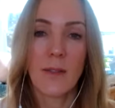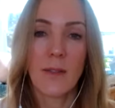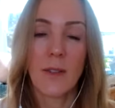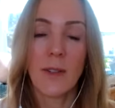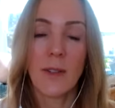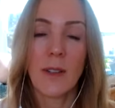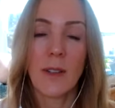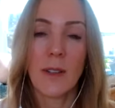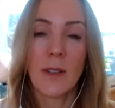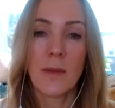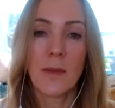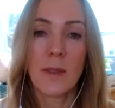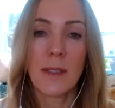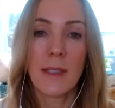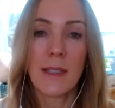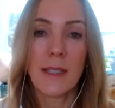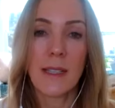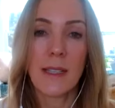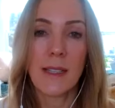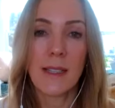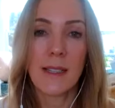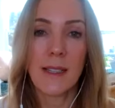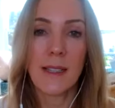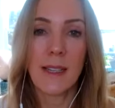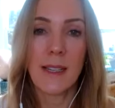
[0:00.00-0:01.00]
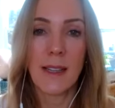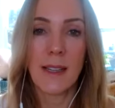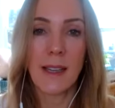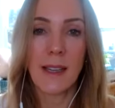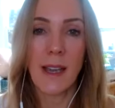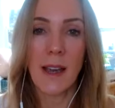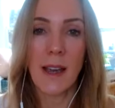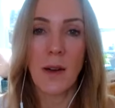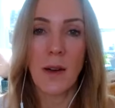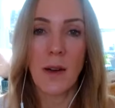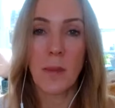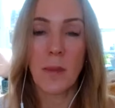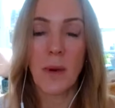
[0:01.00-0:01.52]
fully releasing the
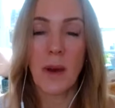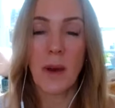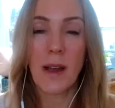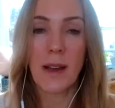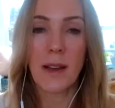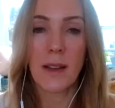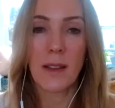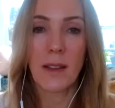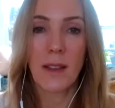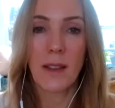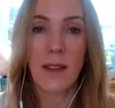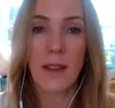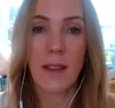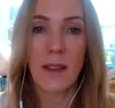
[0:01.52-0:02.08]
out-breath.